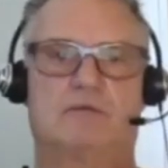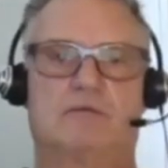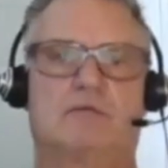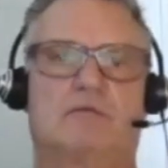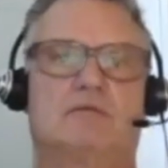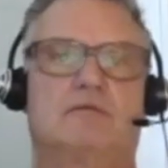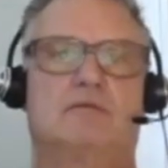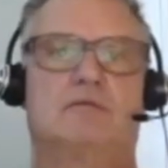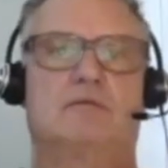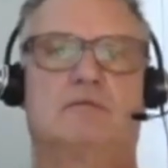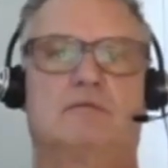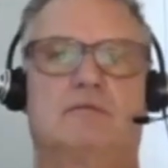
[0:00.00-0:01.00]

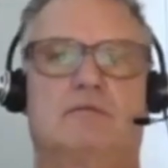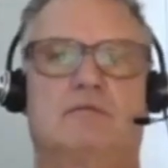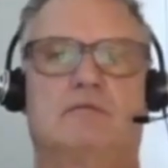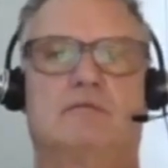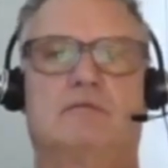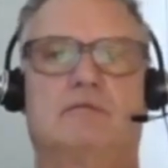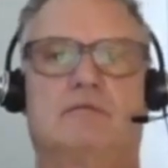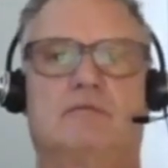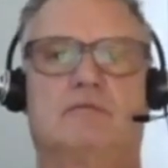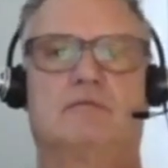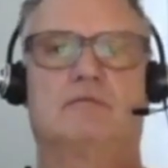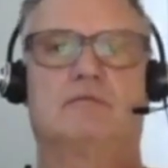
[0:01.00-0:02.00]

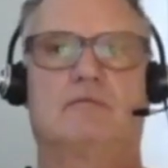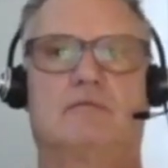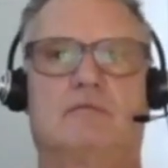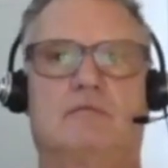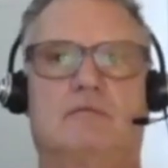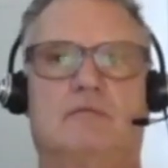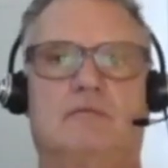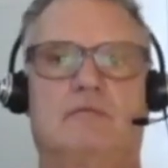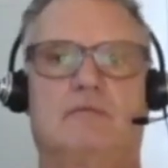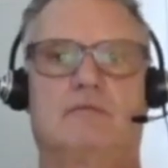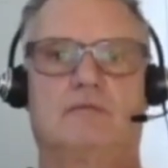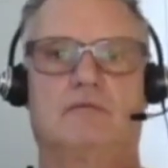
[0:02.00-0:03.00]
(silence)